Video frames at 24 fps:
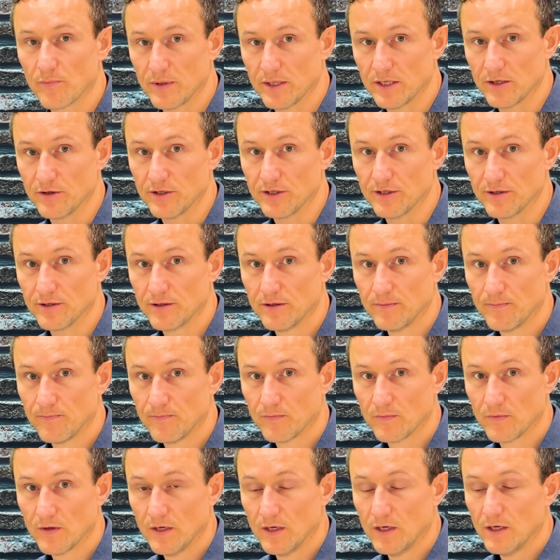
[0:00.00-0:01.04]
period.
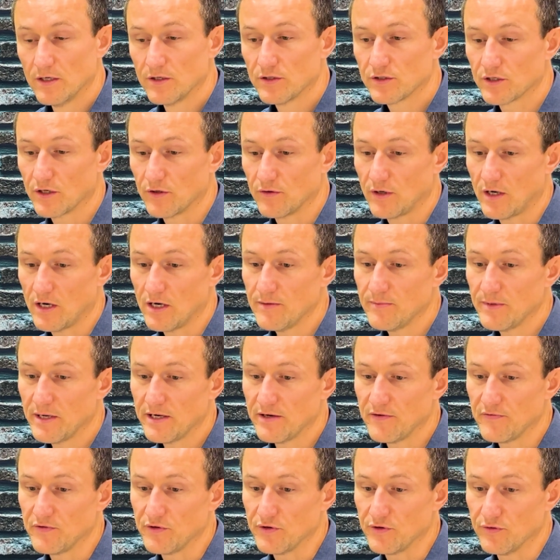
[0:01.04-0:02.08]
So I may
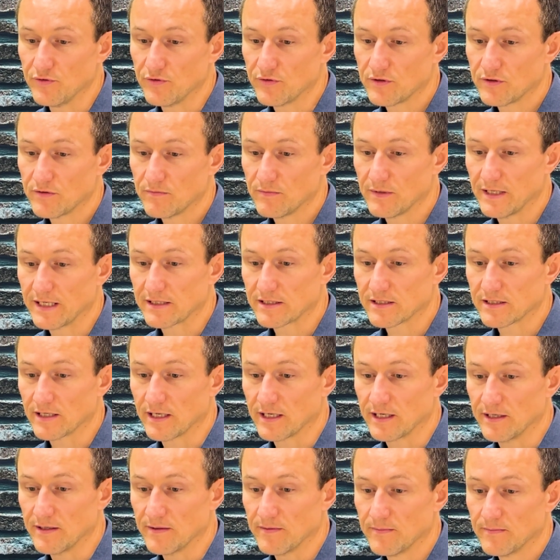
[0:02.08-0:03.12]
have used, let's
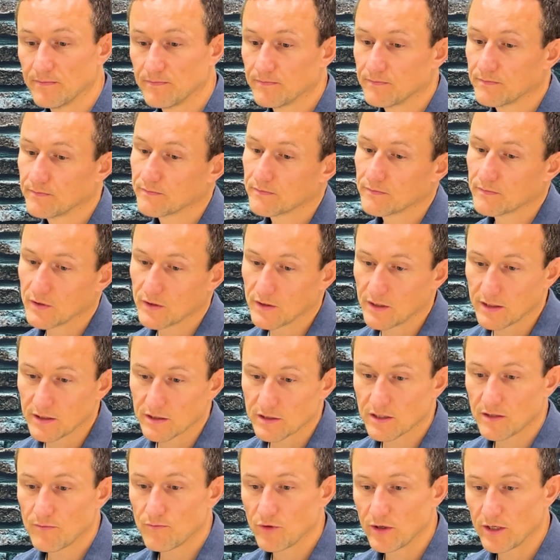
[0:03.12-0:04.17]
say,
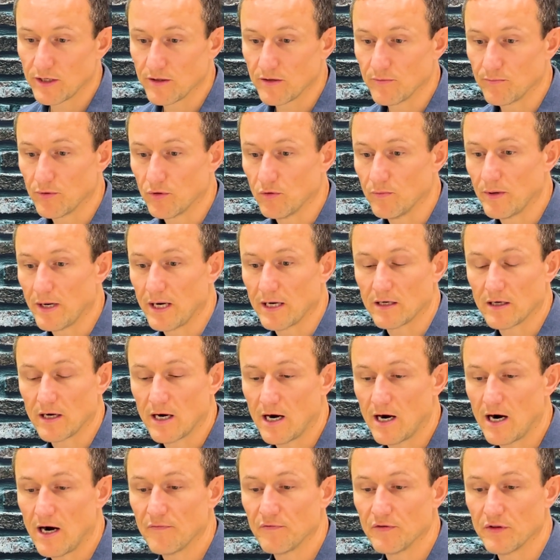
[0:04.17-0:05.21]
somewhere in the ballpark of
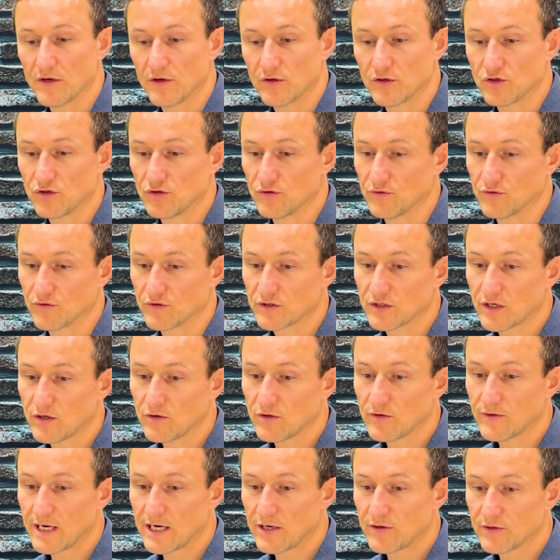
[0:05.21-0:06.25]
half of those during
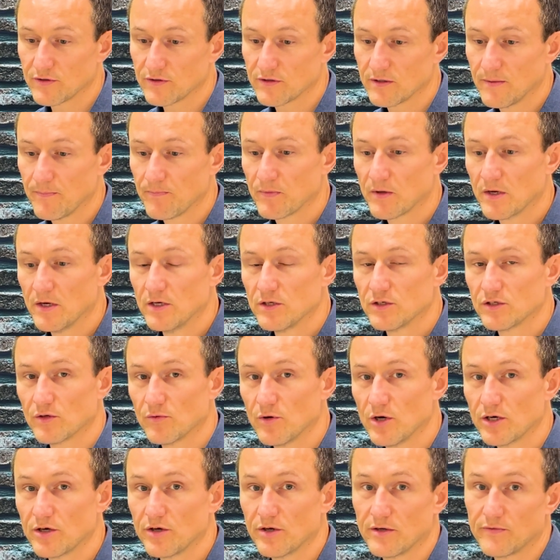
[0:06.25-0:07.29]
solar hours. So
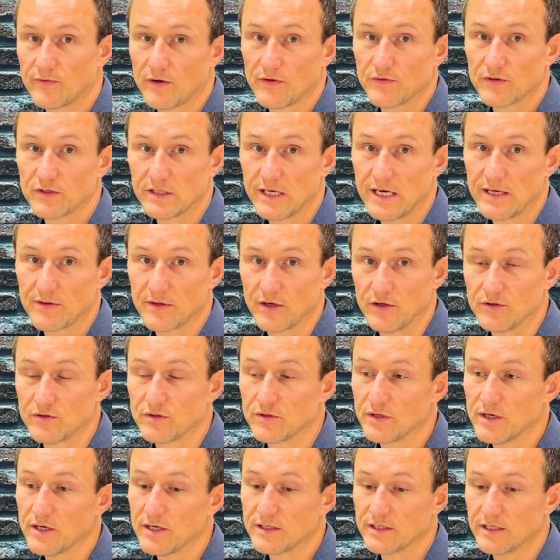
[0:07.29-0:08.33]
I could have offset those
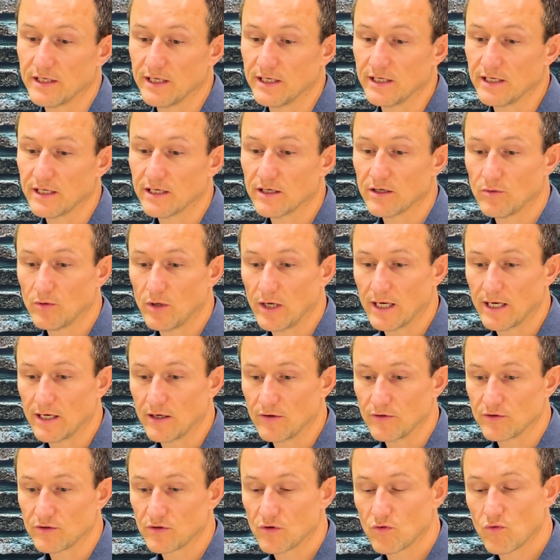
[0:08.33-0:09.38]
13 kilowatt
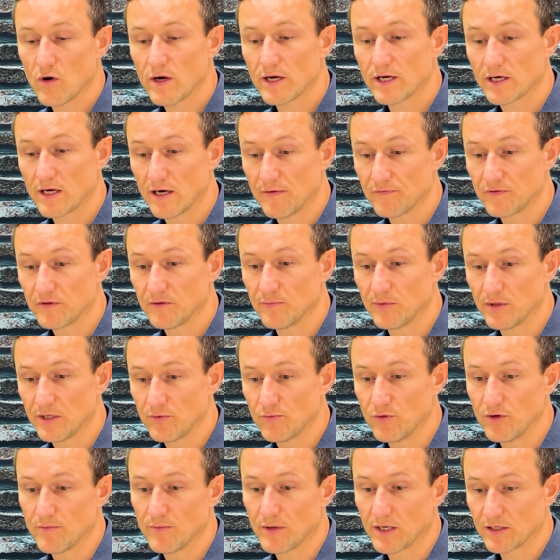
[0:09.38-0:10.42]
hours quite comfortably
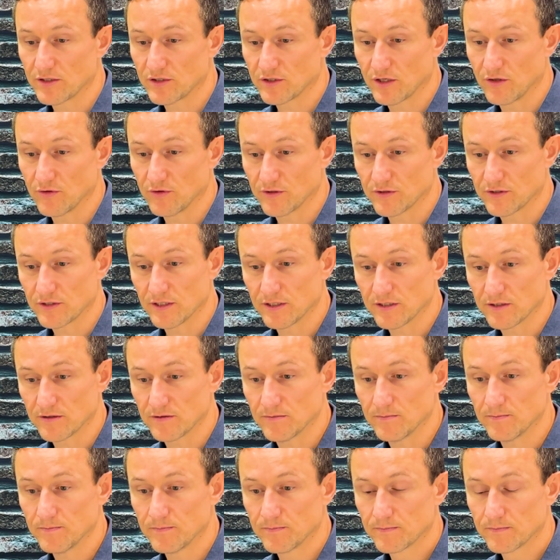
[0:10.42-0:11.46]
with my solar
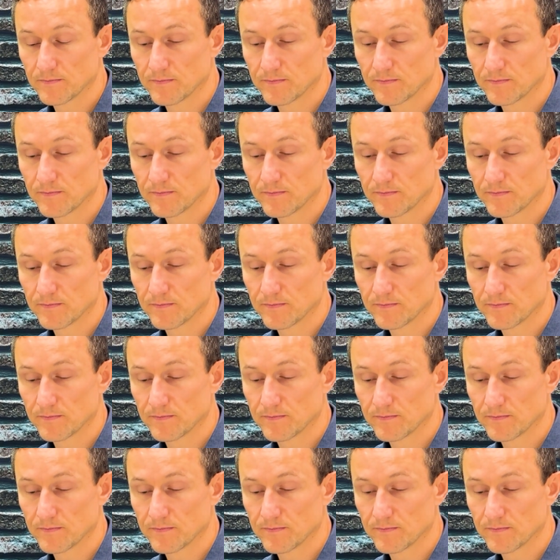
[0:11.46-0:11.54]
system.